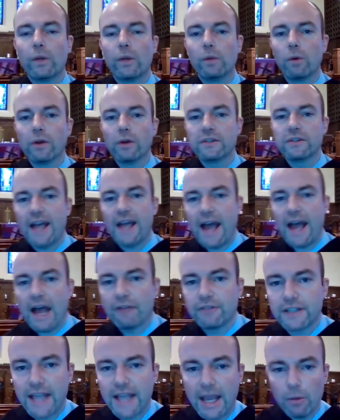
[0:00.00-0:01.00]
We want to
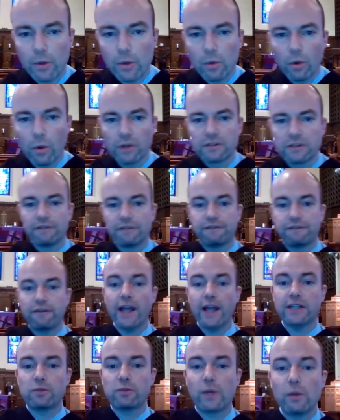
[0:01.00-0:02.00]
advocate. We want to
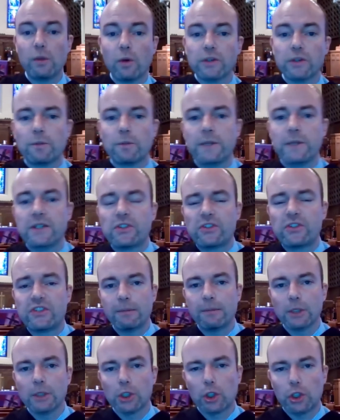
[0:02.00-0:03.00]
fight. We want to be
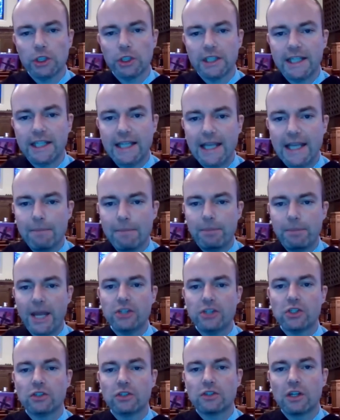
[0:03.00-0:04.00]
similarly
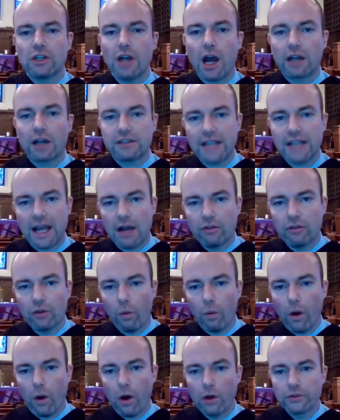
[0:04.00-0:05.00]
impatient to knock down
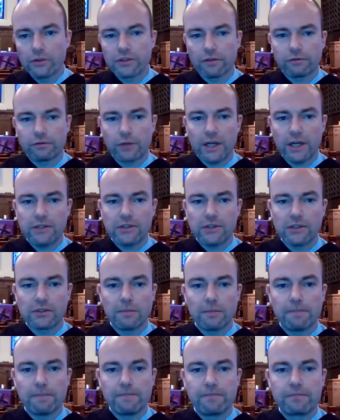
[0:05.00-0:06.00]
the walls of
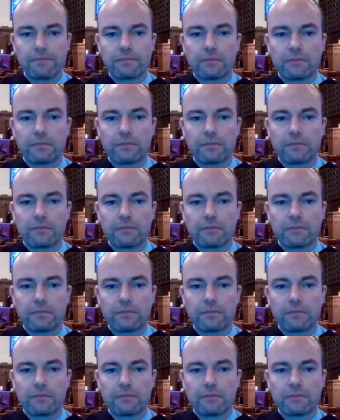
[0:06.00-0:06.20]
racism.